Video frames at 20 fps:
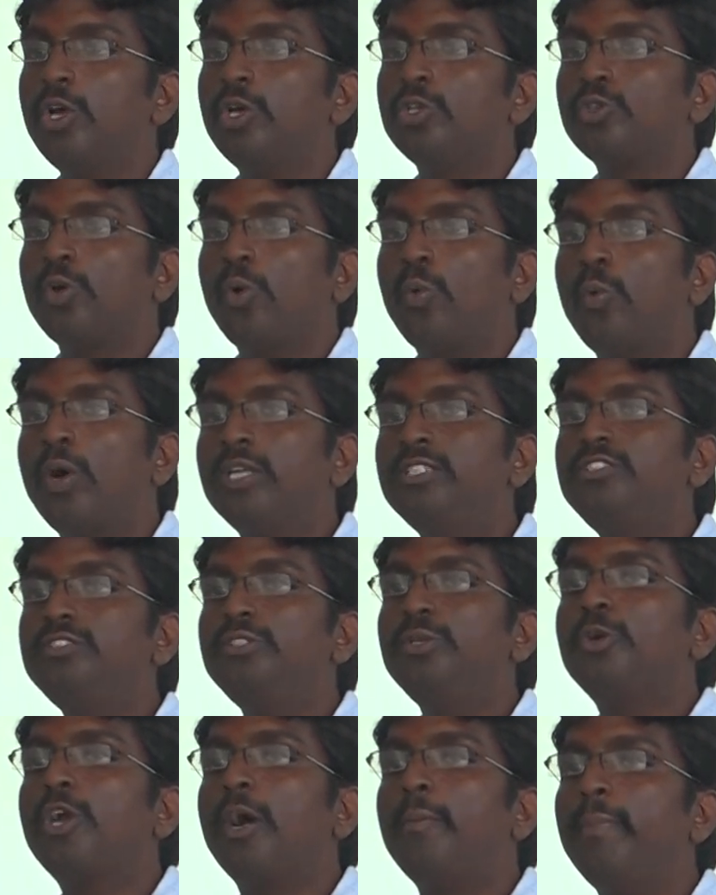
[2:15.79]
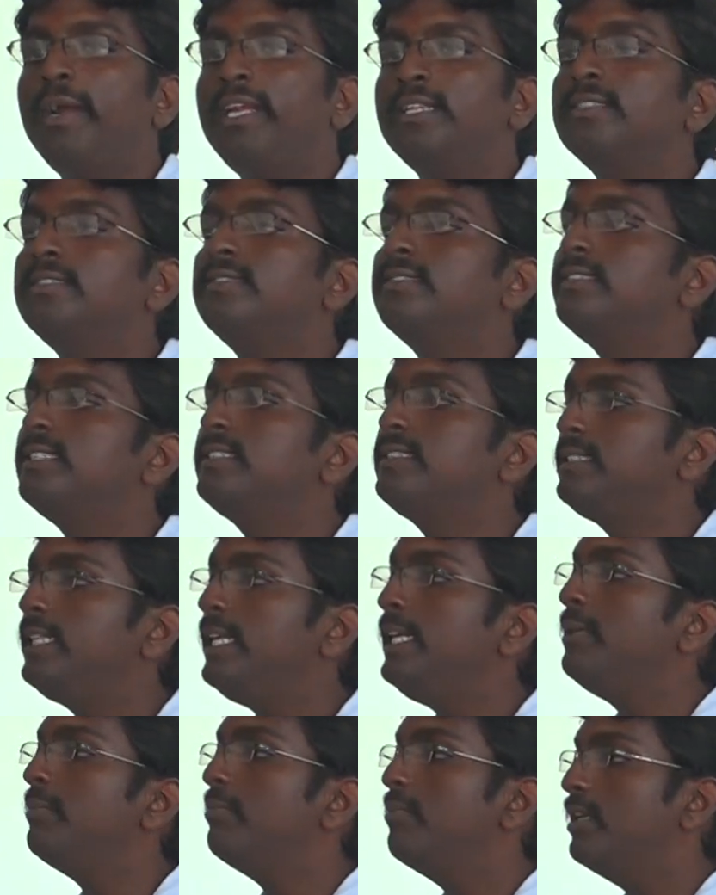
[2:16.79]
So once you combine this
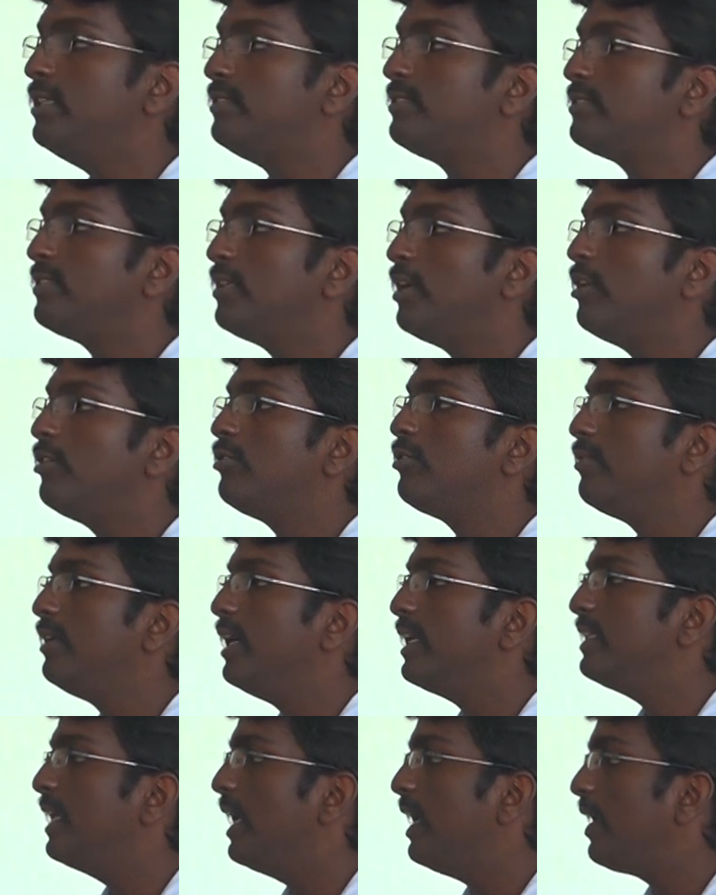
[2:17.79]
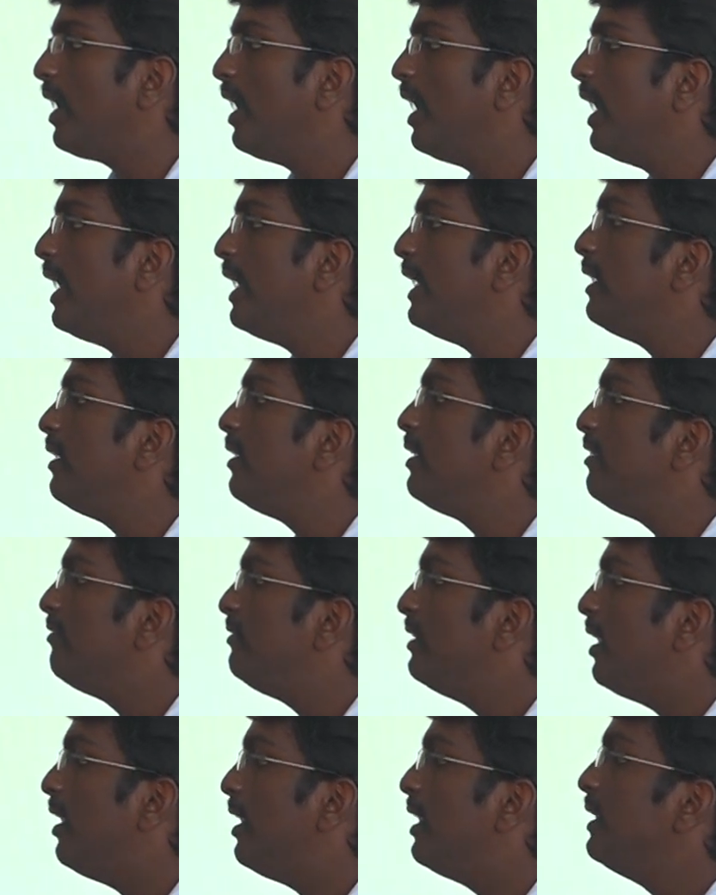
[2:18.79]
16 bits together, it will give
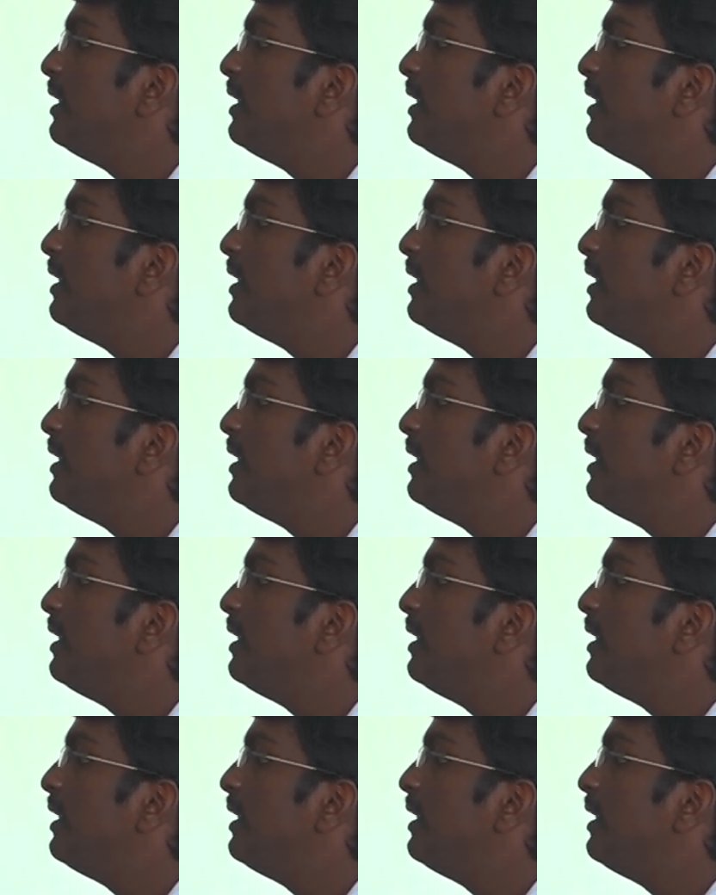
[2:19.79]
the